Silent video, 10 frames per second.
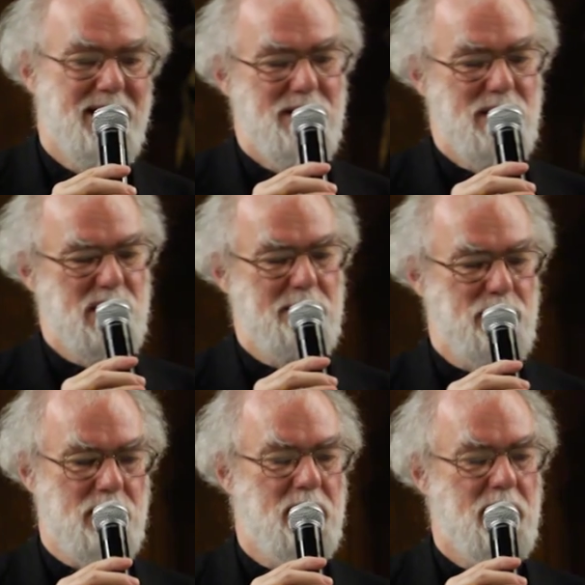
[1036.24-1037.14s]
the
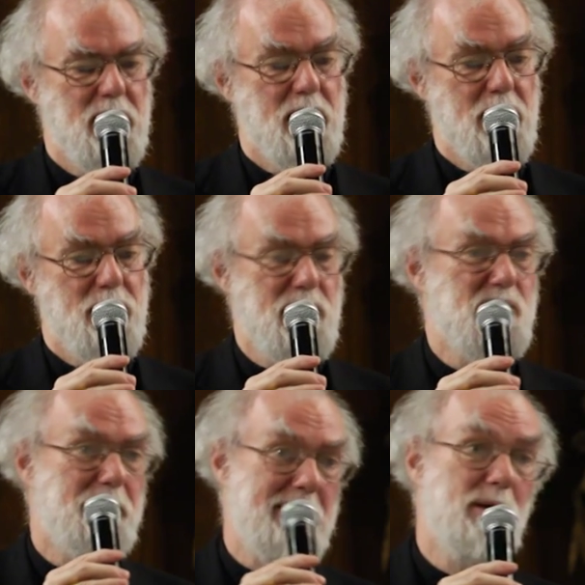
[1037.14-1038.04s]
assumption
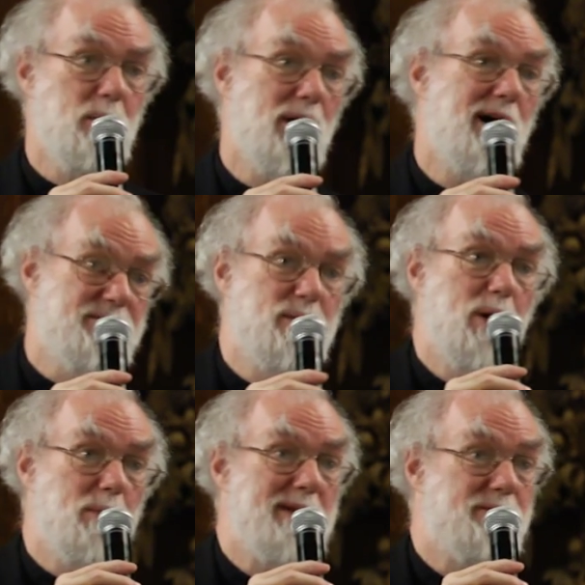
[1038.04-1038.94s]
these are people who are after
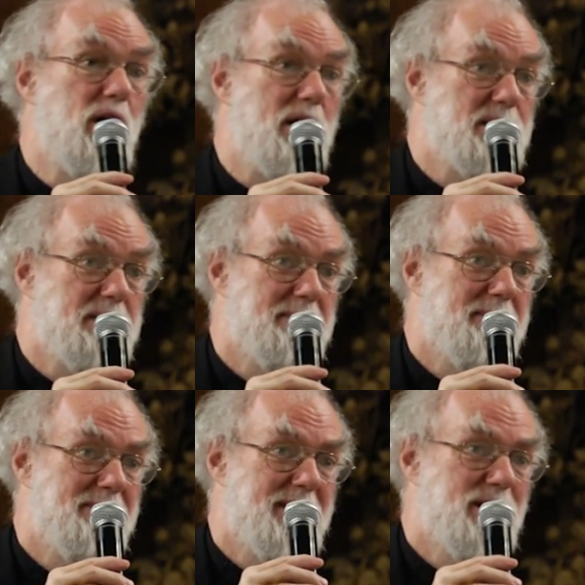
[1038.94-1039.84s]
what we've got.
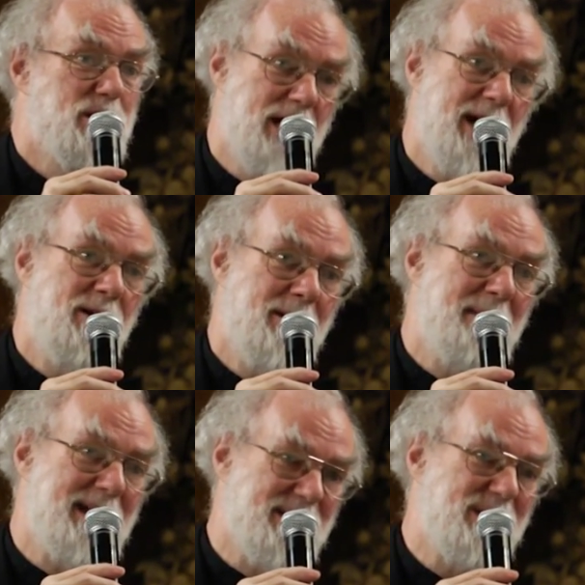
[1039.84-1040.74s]
Sharing
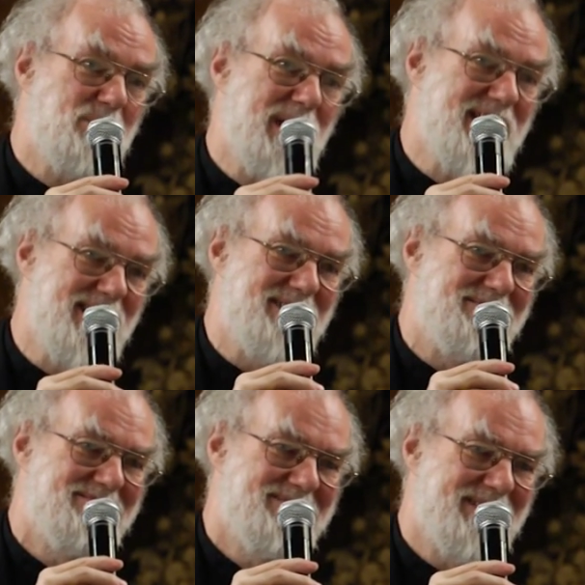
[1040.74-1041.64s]
makes us weaker.
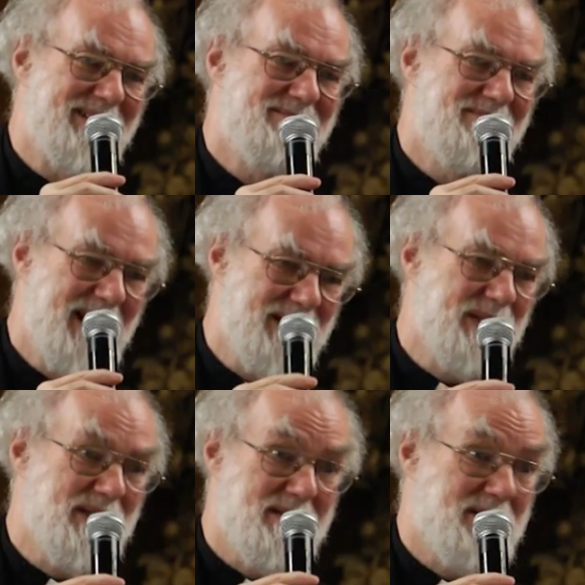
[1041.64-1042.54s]
You know,
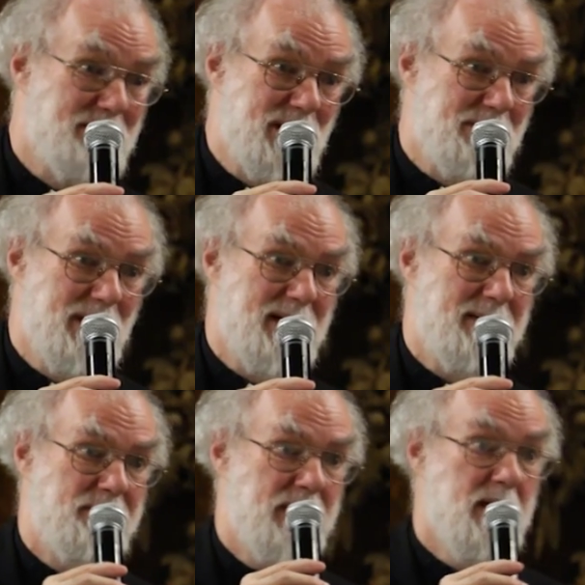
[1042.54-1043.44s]
that's the bottom line.
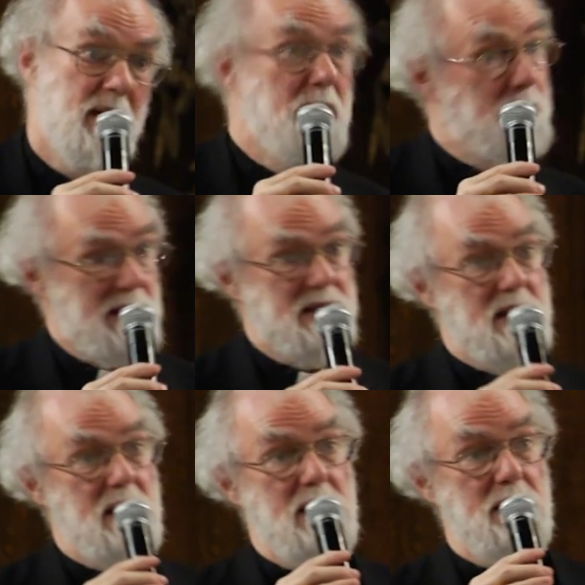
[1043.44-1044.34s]
But
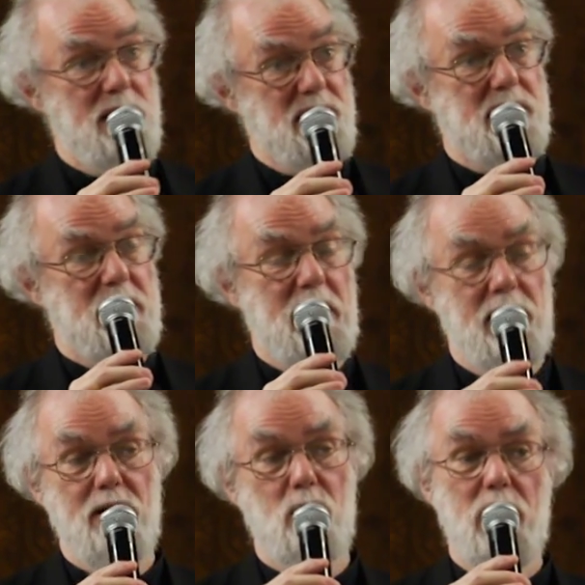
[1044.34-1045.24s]
in this
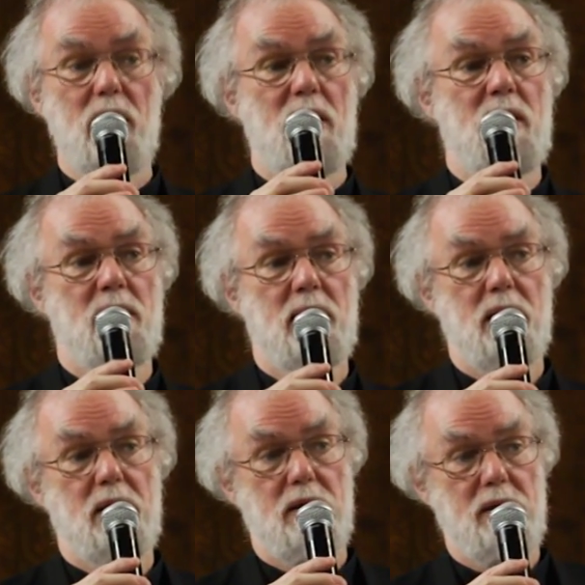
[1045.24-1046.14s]
area, we are,
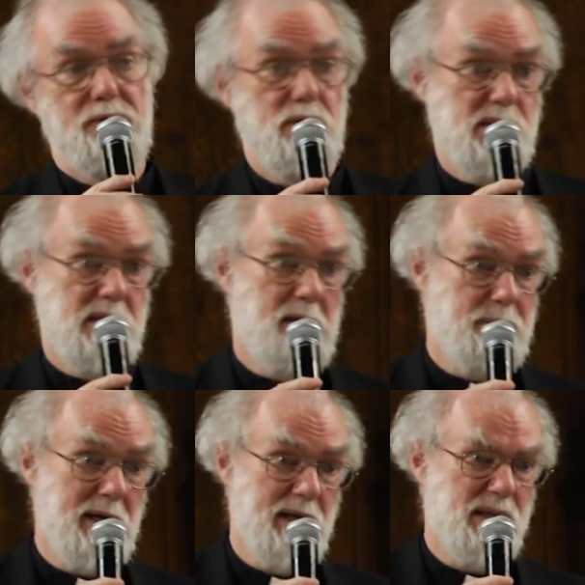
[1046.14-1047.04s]
of course, up
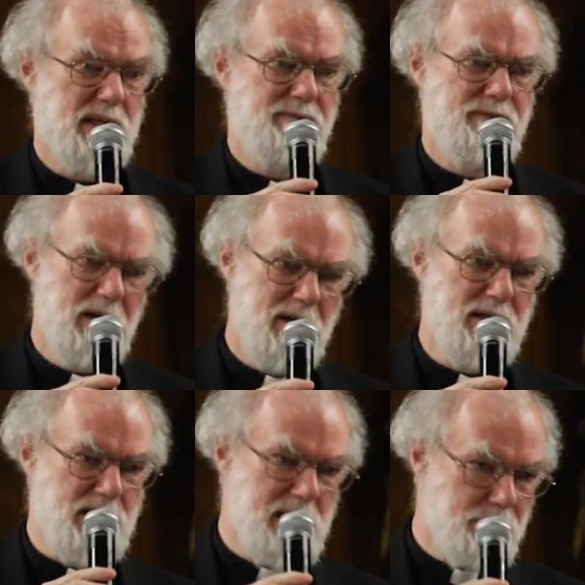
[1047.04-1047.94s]
against a very
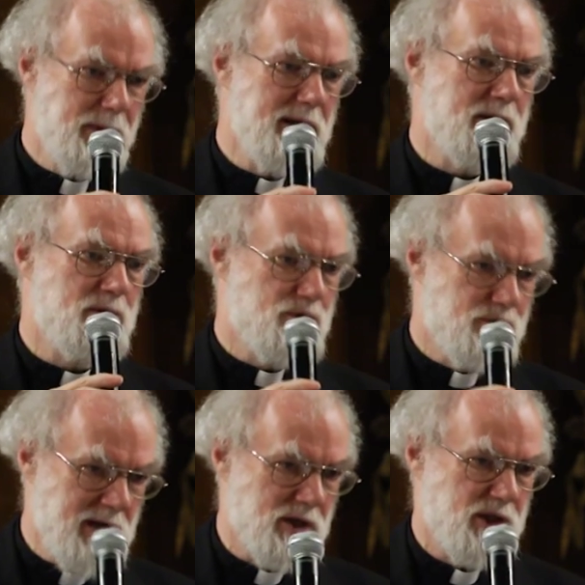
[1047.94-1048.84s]
deeply
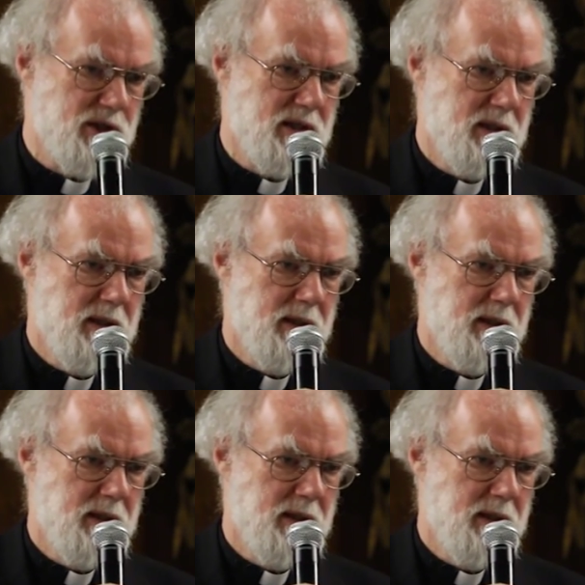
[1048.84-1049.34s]
entrenched